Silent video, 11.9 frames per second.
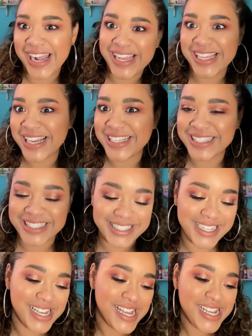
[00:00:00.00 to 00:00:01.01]
yes.
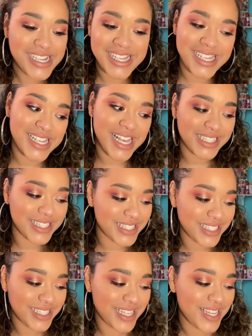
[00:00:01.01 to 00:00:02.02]

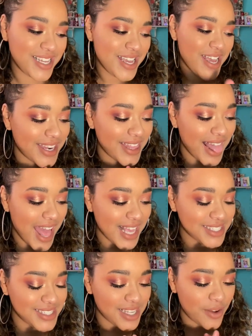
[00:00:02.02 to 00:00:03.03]
And
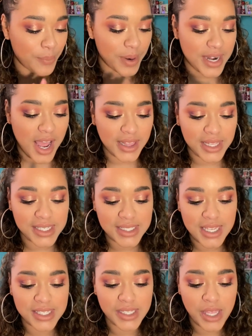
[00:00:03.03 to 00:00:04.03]
last but not
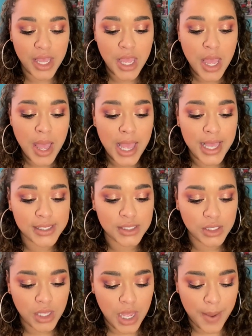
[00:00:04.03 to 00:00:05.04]
least is
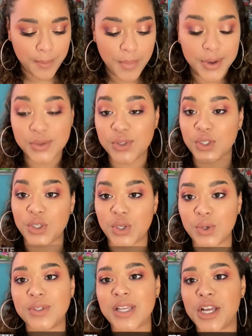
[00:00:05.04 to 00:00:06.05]
most
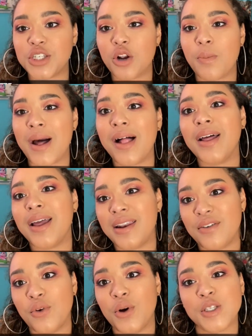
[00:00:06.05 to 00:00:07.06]
used eyeshadow palette.
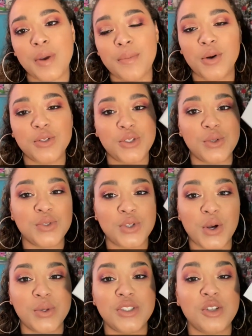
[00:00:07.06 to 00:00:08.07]
And of course, my most used
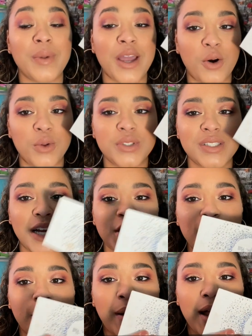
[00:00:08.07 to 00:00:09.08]
goes to my oldest
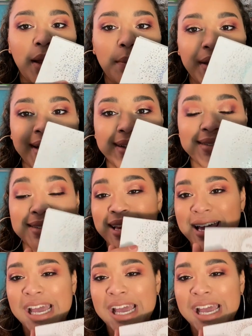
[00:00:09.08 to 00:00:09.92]
eyeshadow palette, because